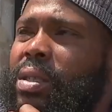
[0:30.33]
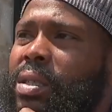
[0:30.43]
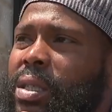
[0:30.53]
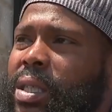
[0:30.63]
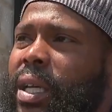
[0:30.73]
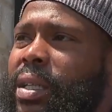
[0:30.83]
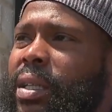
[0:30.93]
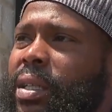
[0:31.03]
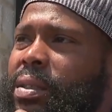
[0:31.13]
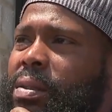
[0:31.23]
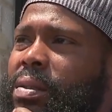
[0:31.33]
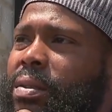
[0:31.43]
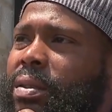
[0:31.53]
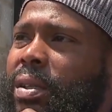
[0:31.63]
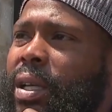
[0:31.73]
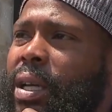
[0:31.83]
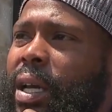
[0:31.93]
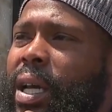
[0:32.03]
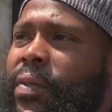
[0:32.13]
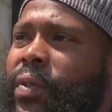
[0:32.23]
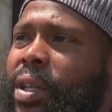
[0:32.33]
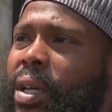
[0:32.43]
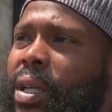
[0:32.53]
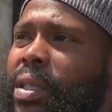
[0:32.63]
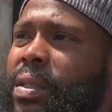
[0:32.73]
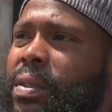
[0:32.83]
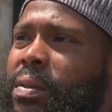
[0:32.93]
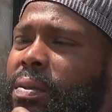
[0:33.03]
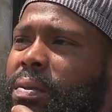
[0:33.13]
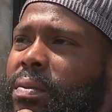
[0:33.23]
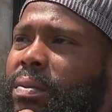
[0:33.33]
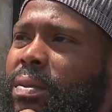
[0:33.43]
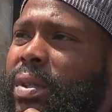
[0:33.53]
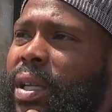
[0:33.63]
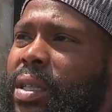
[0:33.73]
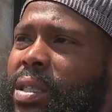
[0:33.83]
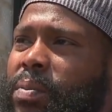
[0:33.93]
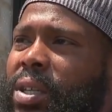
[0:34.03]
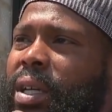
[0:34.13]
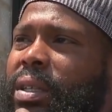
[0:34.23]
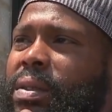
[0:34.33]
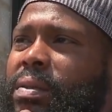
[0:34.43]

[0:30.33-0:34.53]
a kidney and a half a lung and a spleen.